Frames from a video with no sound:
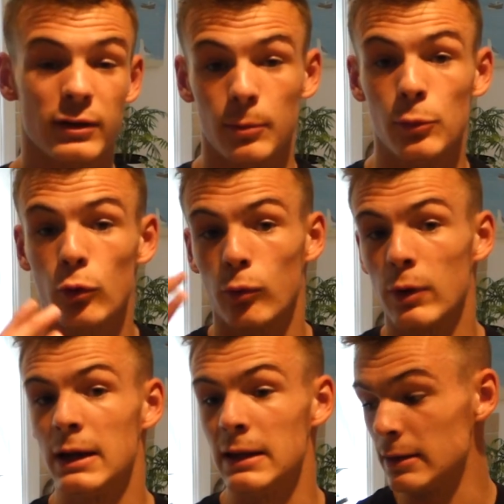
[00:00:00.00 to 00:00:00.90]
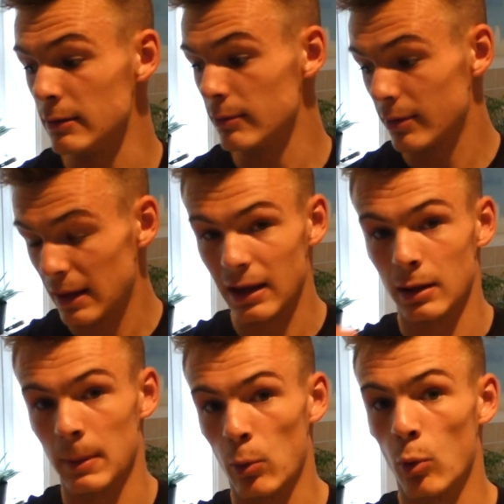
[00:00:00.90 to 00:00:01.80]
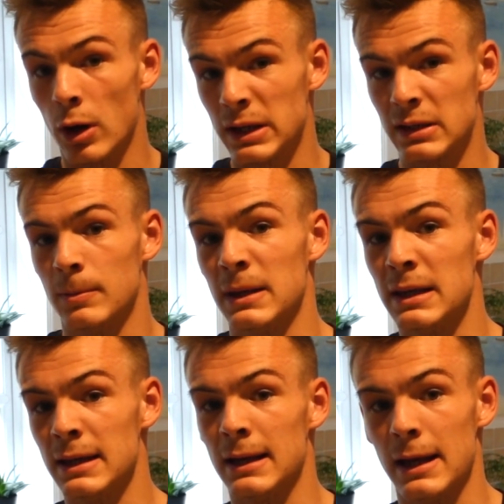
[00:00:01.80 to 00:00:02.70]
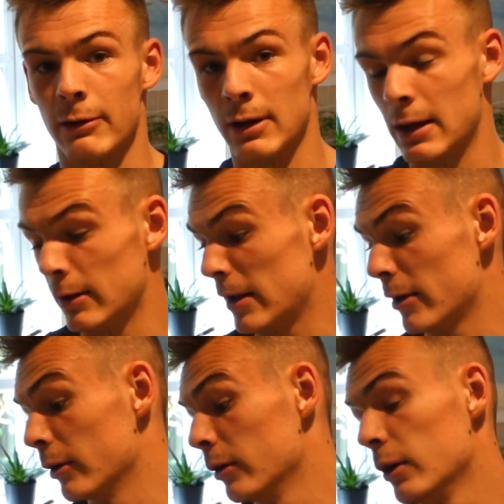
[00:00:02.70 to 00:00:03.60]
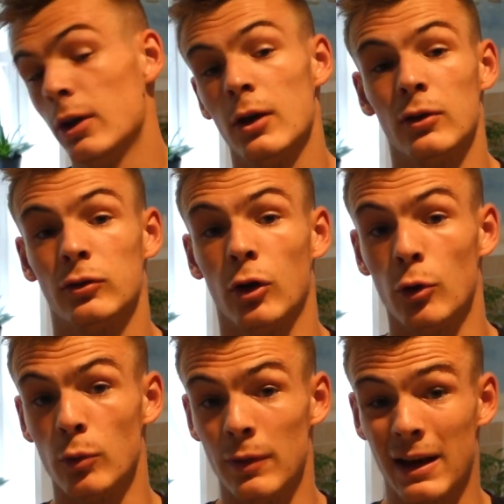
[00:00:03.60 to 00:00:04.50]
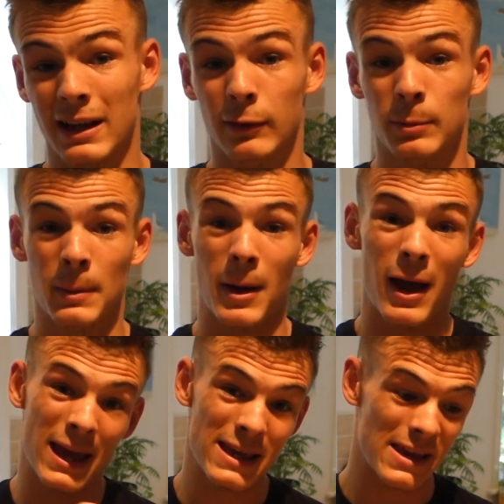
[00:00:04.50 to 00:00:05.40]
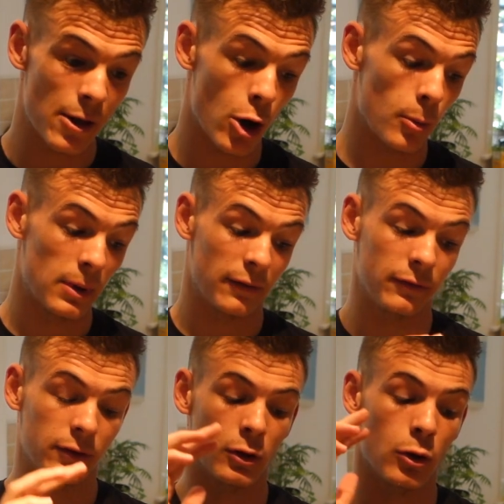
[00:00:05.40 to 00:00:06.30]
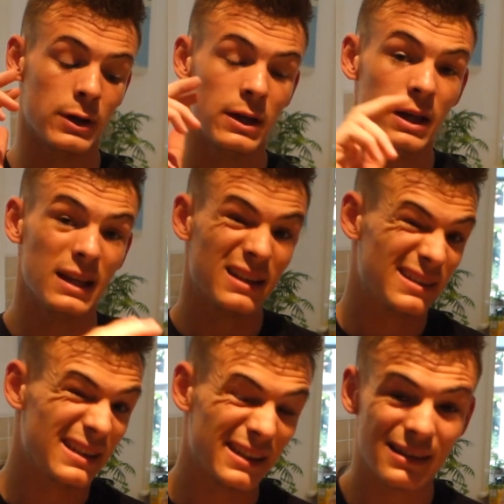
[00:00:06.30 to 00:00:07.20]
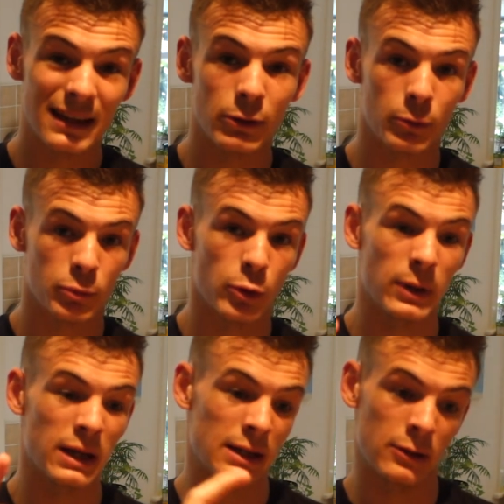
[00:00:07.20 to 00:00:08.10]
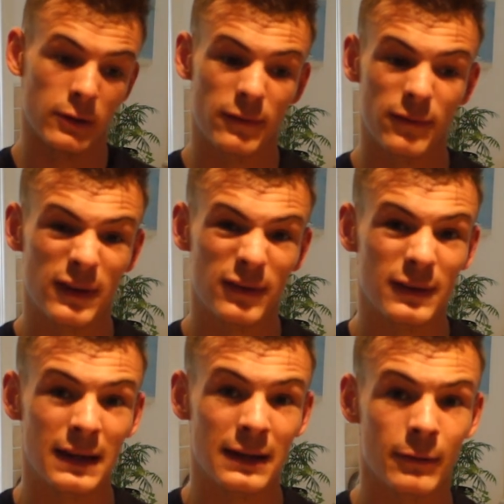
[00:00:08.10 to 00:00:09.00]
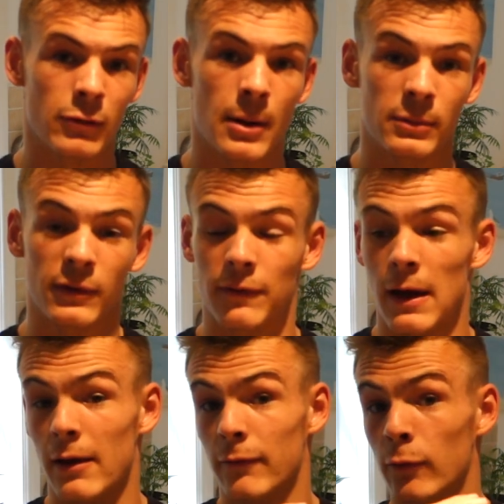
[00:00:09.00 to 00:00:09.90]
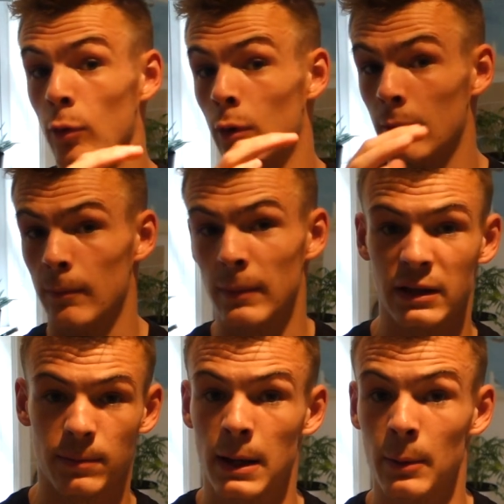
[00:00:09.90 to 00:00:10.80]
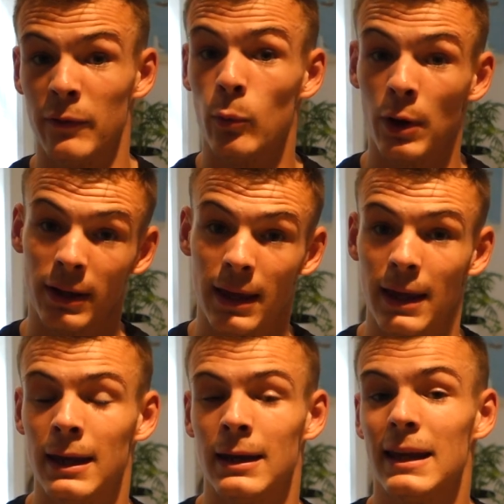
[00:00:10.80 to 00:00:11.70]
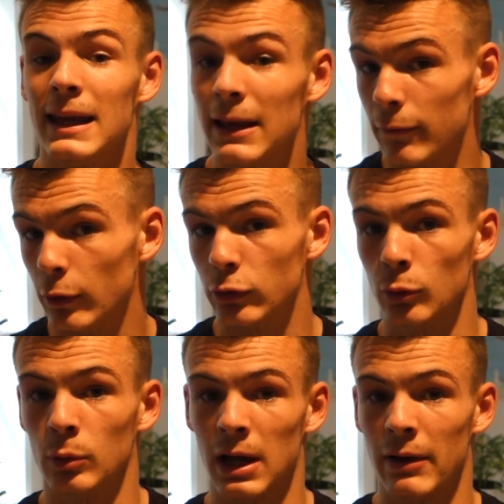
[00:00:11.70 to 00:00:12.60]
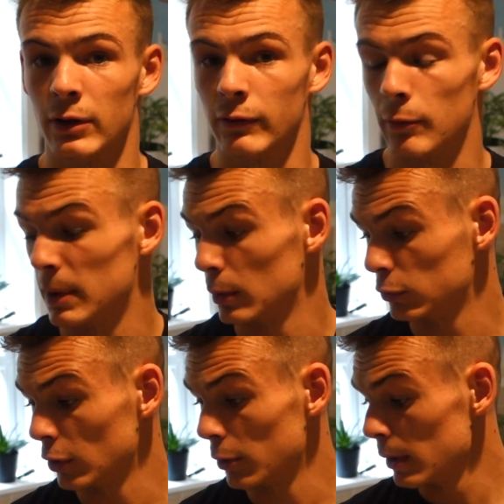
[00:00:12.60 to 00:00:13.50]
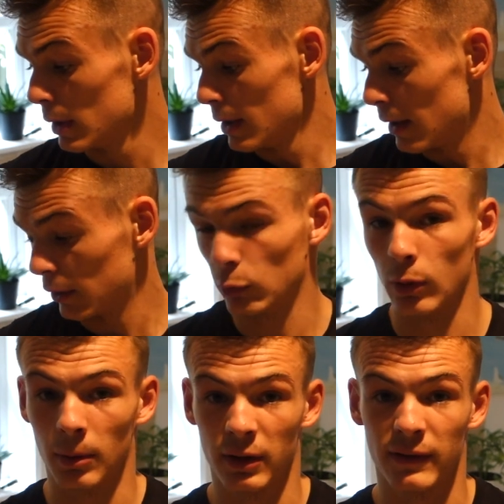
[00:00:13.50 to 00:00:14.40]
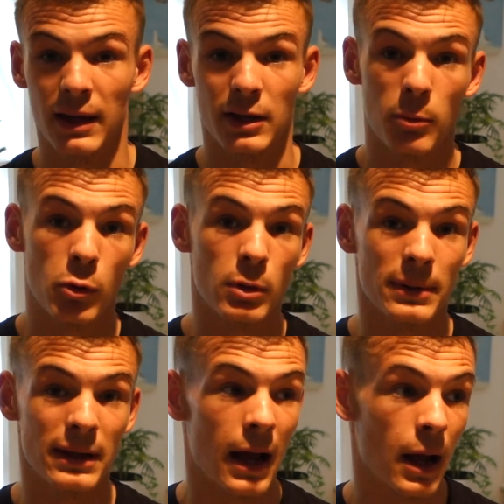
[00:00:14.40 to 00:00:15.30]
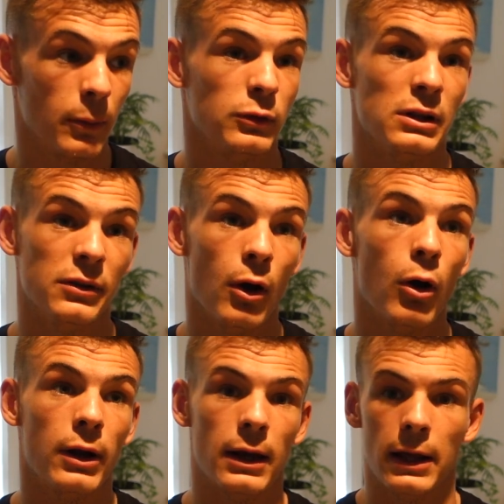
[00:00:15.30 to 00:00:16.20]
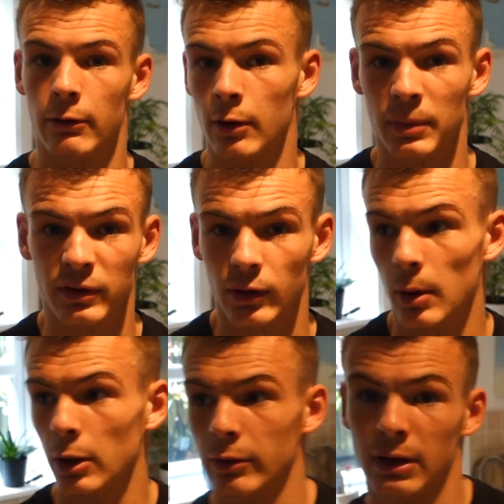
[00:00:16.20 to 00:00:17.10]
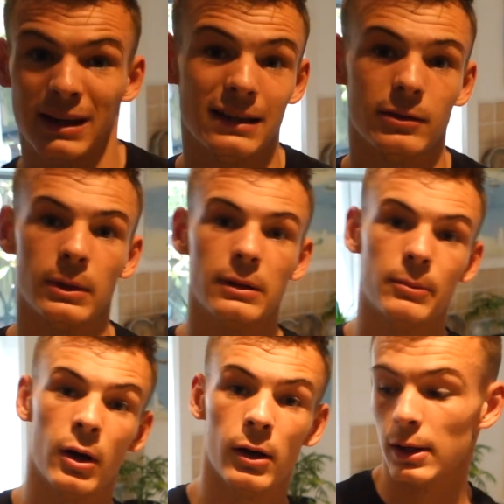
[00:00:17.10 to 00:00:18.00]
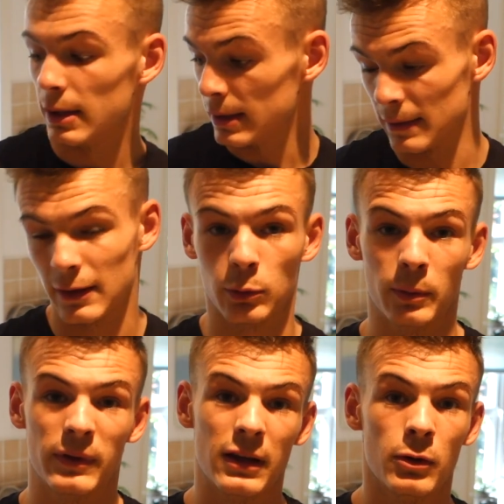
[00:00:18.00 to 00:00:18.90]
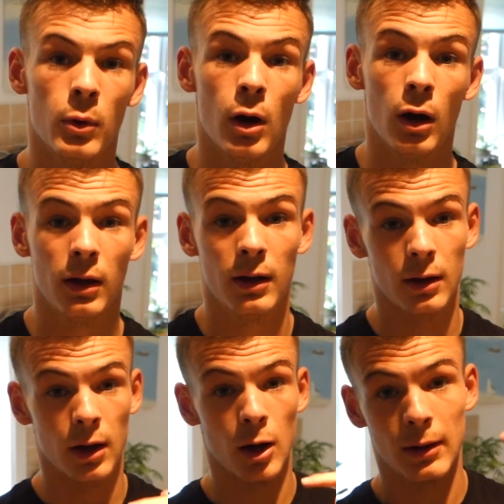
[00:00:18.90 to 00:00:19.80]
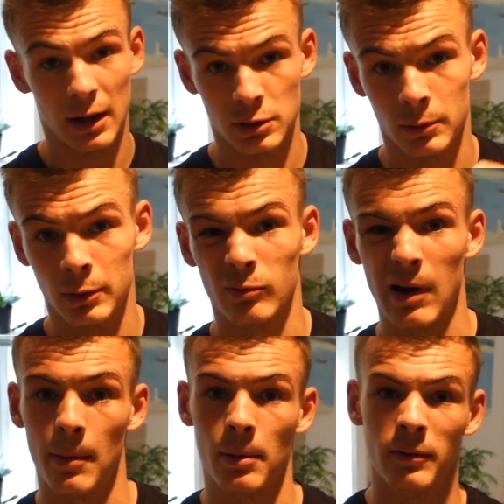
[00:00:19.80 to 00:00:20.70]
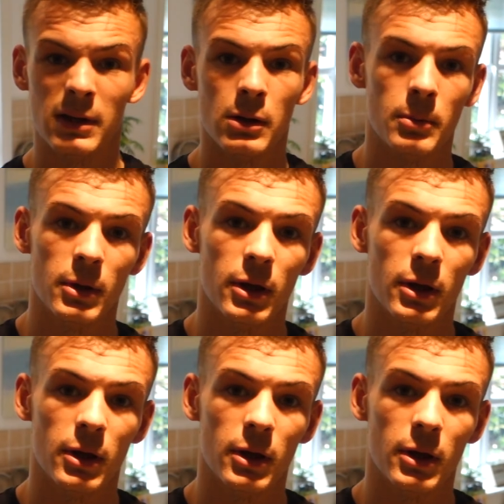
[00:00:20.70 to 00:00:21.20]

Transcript: so I'm not really thinking about what I need to be eating later and later. So that gives me about 80 carb left for tonight, 16 on protein and like 15 grams of fat for me to play with when I get in, if I do want to have another meal. So that's all I'm going to take. I'll probably be absolutely dying later and I'll be so hungry and need to eat. But yeah, that's what we're taking to work. I'll catch up with you and wrap up the video in a